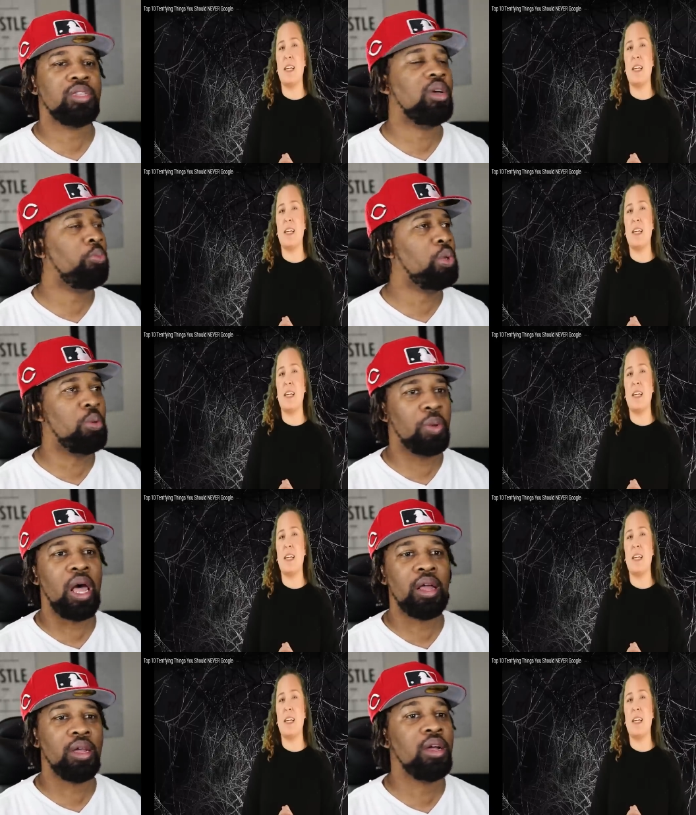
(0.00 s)
Speaker 1: some people
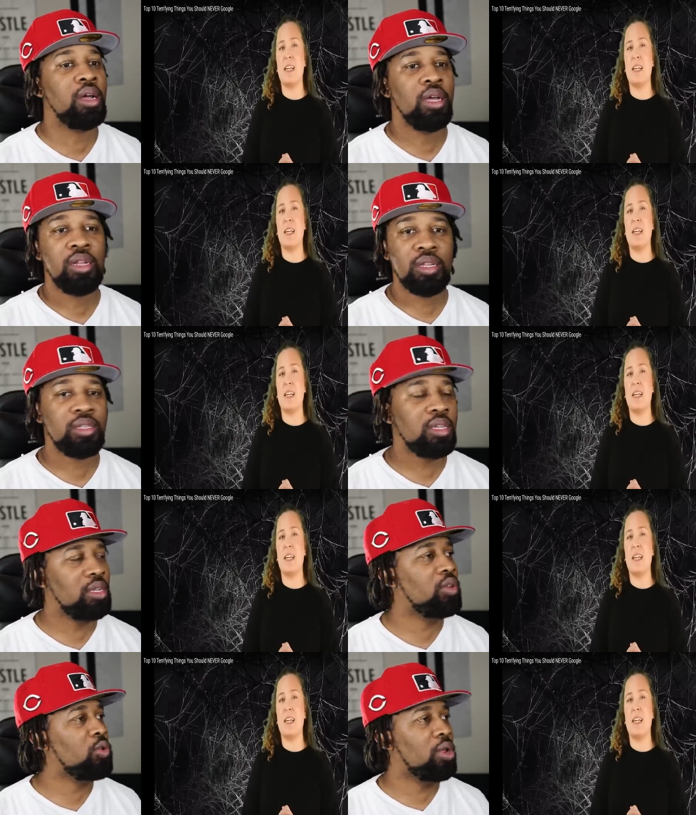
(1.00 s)
out there, this
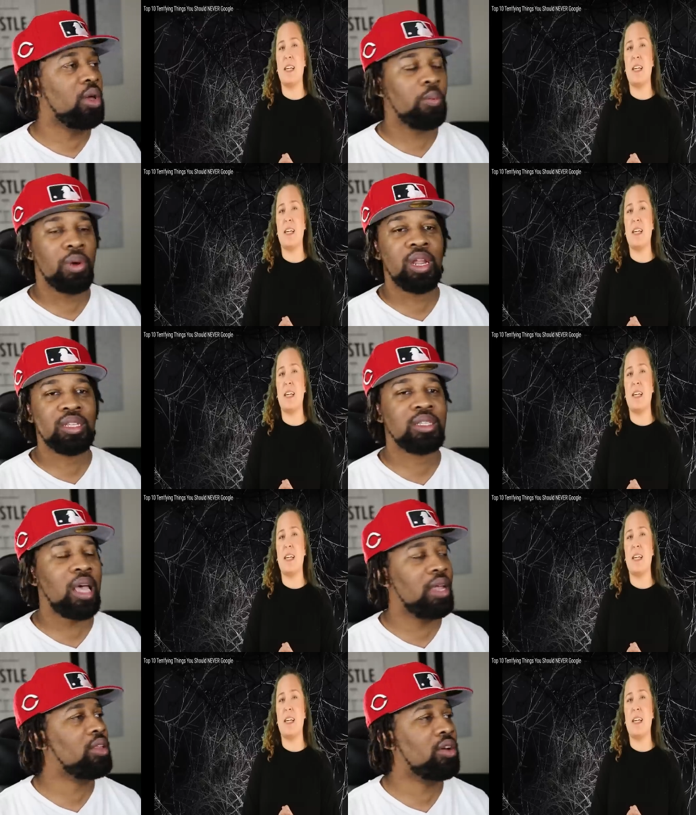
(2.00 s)
didn't do nothing but
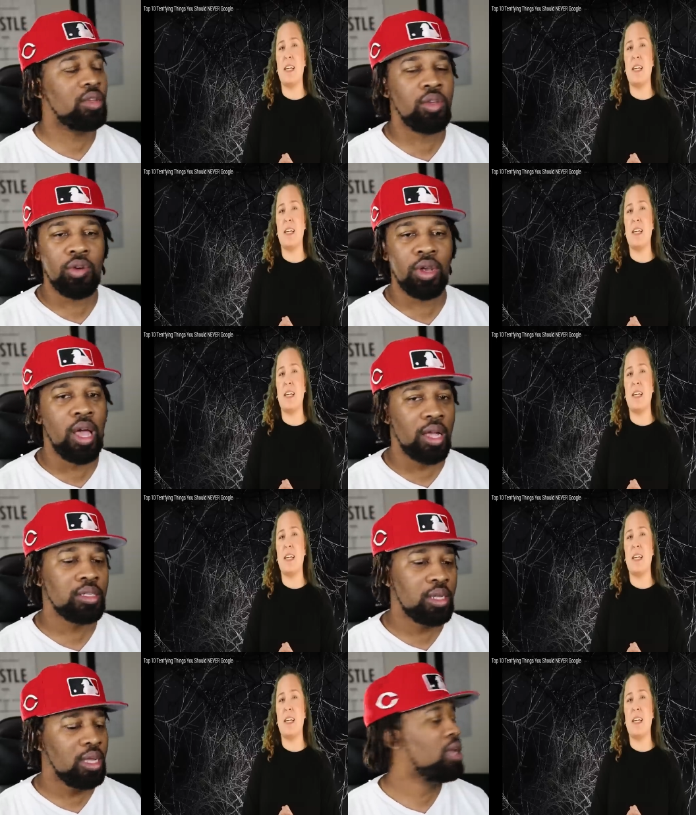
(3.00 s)
excite their
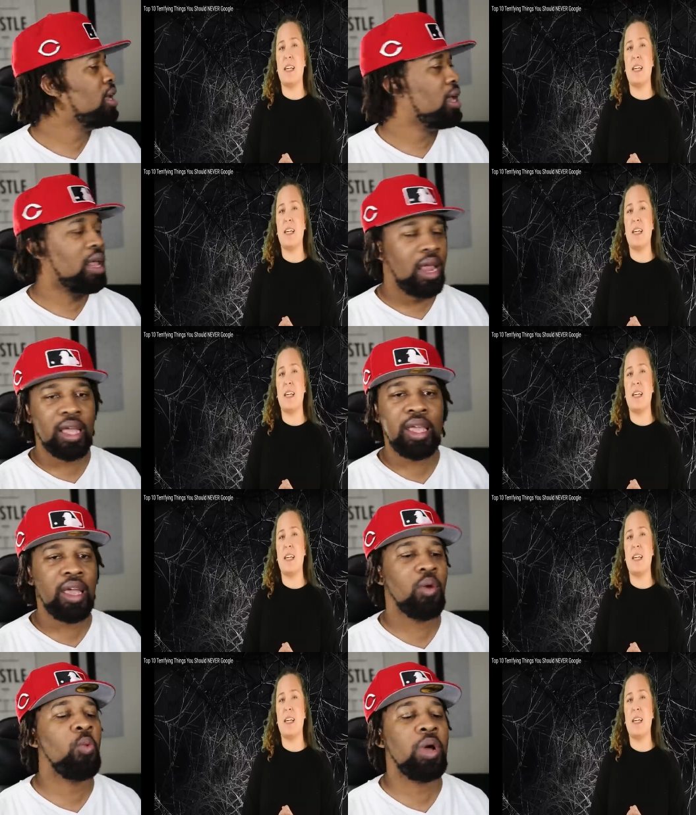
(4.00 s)
curiosity. And they
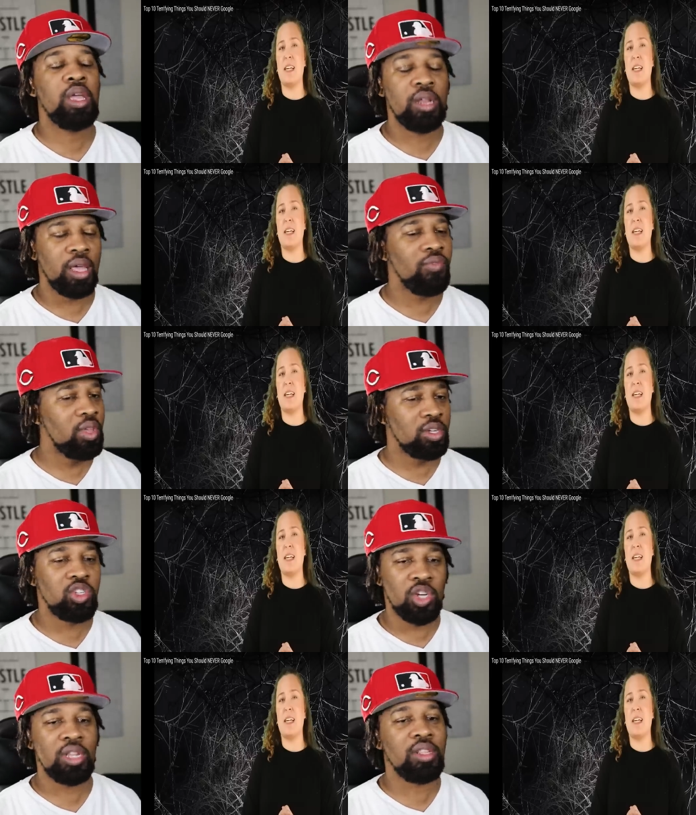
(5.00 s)
can't wait. They've done
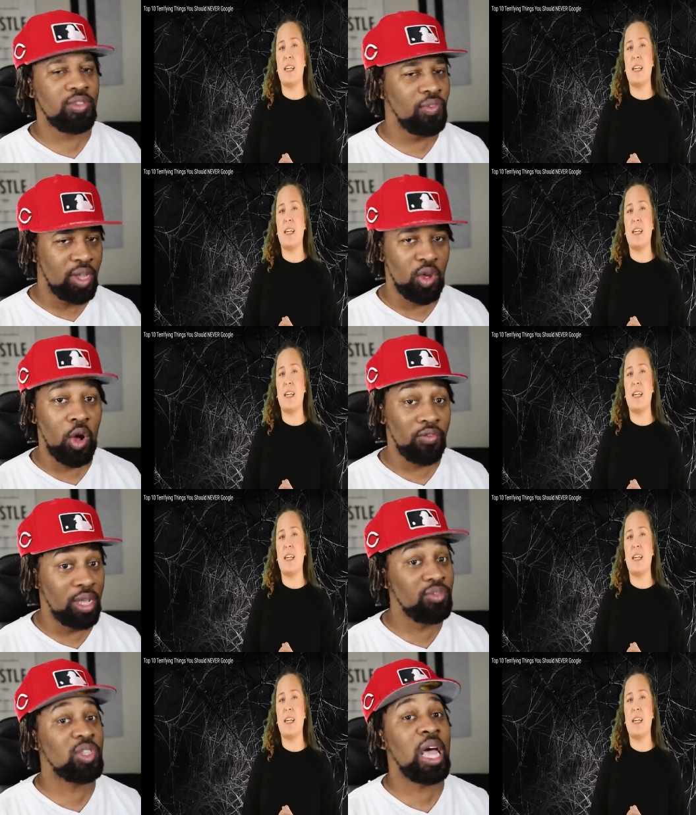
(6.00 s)
shut this video off.
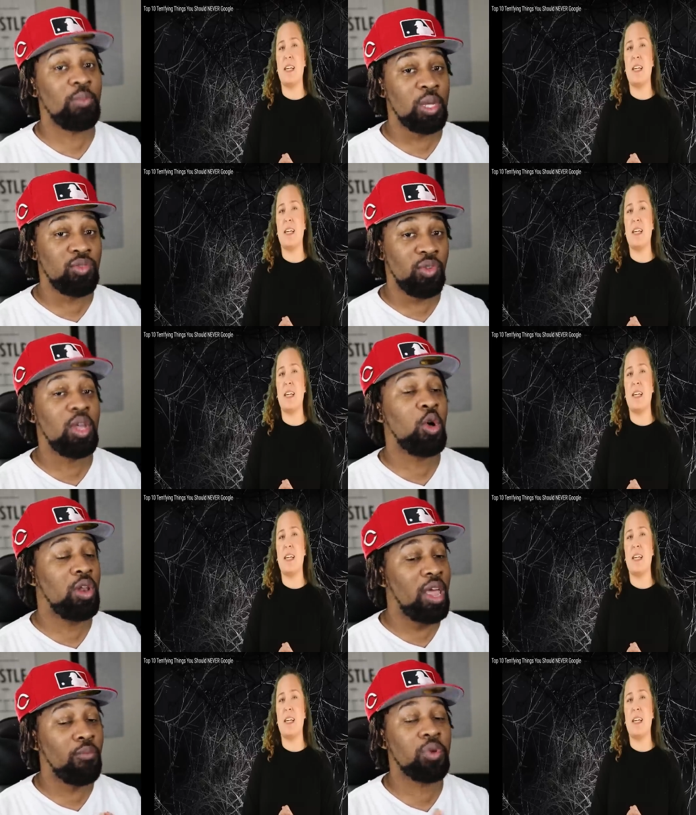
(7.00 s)
They've stopped this video
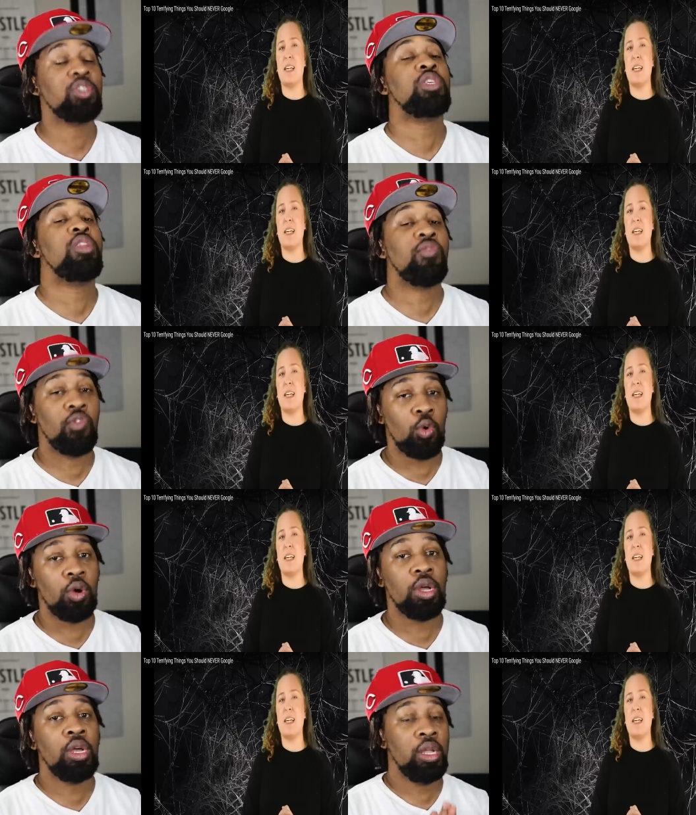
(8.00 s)
and they proceeded
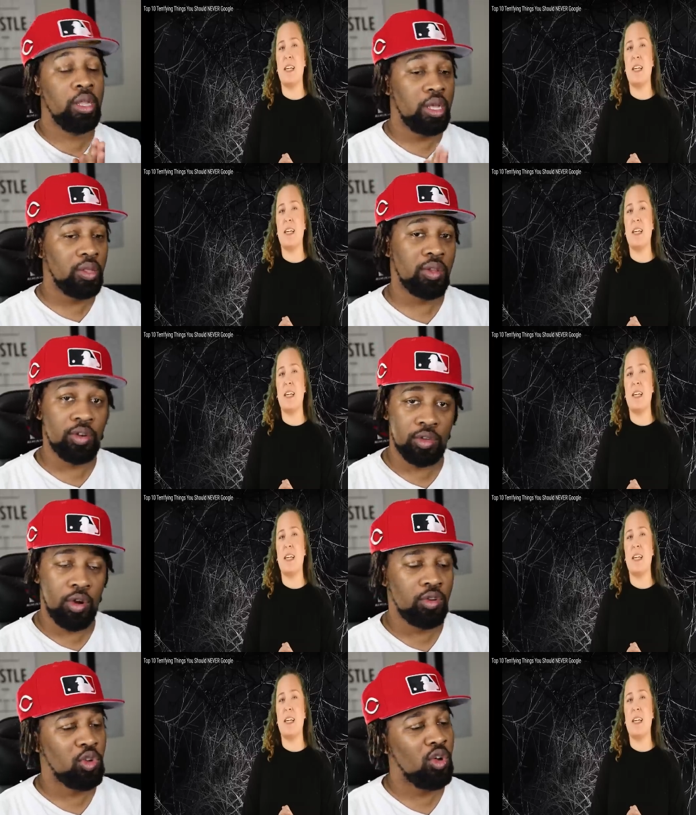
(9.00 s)
forward to get their
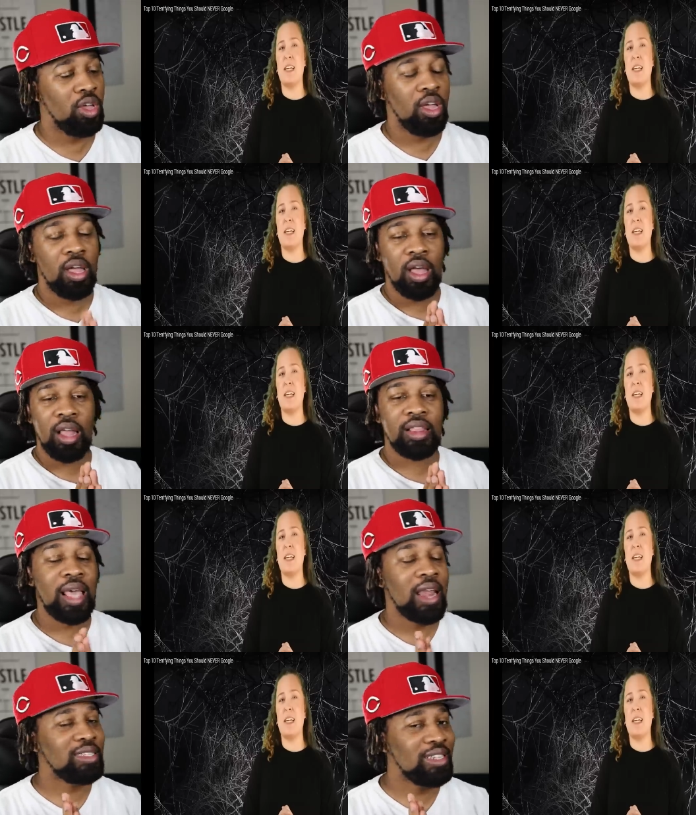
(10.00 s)
search on.
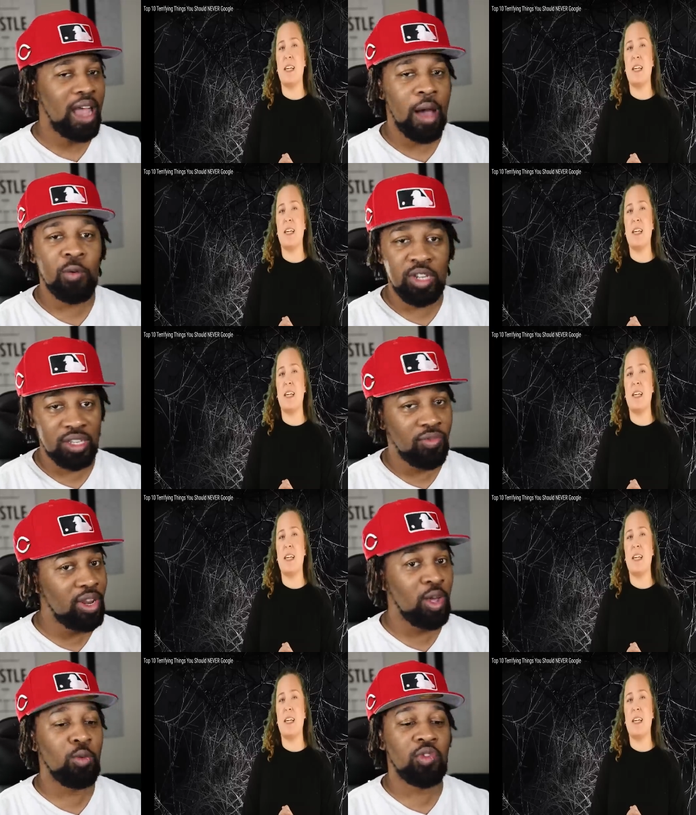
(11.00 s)
That is not what this
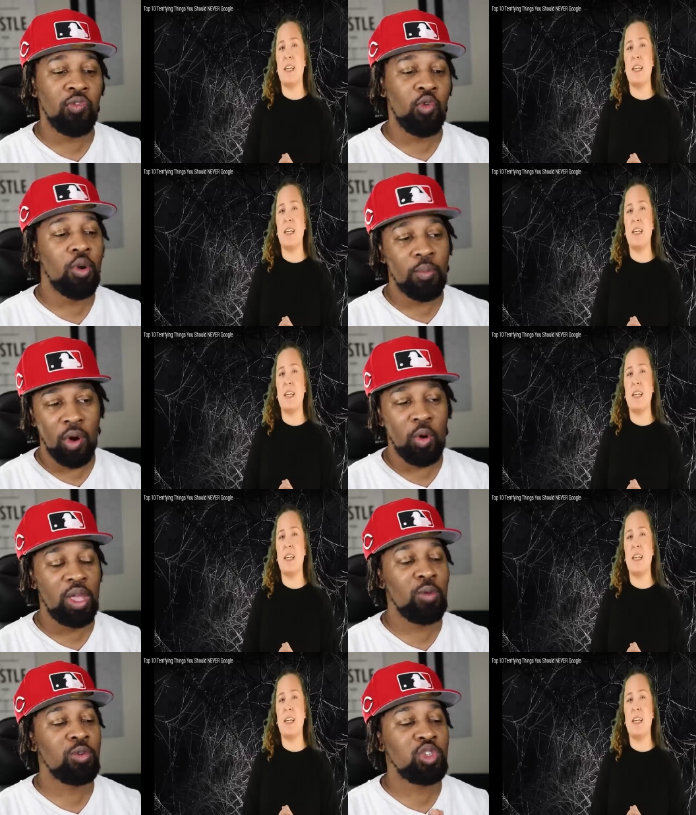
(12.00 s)
video was for,
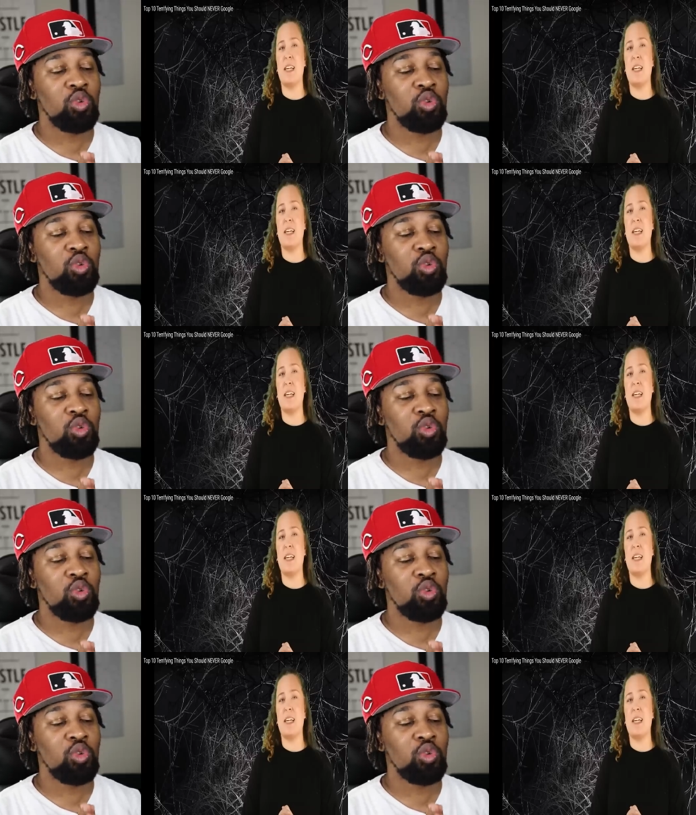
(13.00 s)
bro. It was